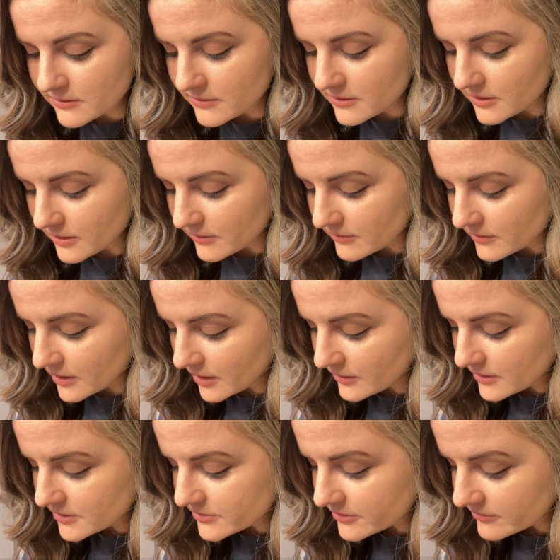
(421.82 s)
know. No,
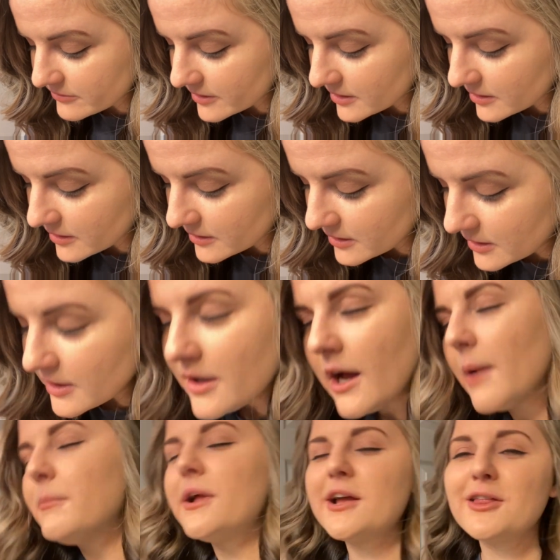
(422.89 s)
there's no faint line.
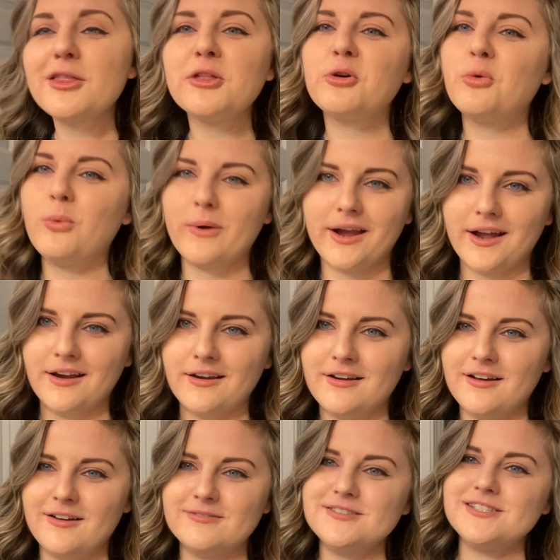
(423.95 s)
I'm like the queen
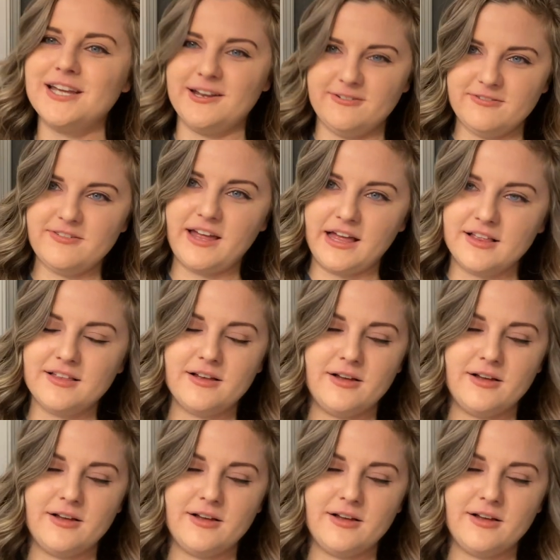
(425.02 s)
of seeing fake, uh,